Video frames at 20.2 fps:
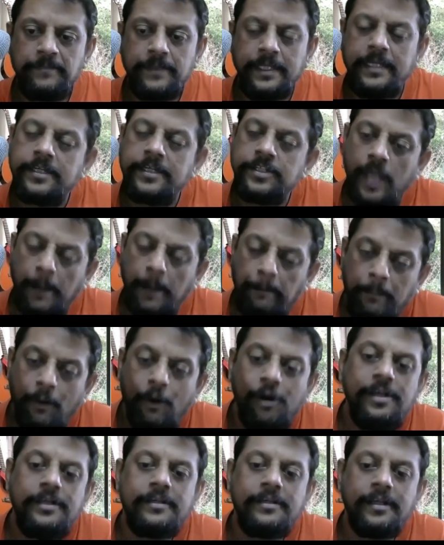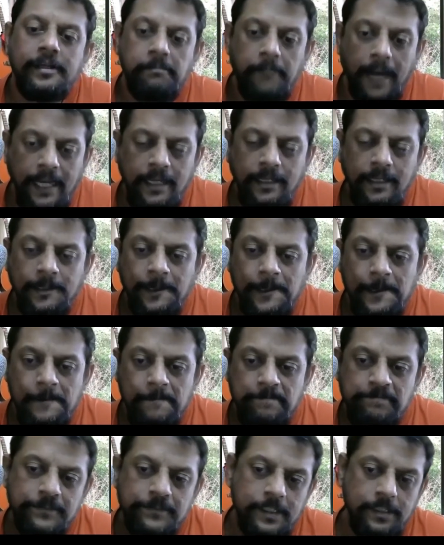It is appointed by
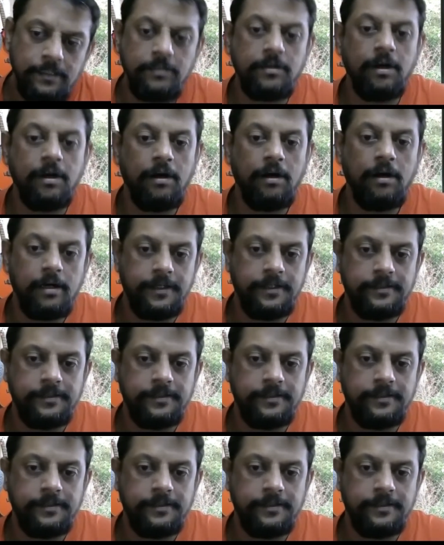God.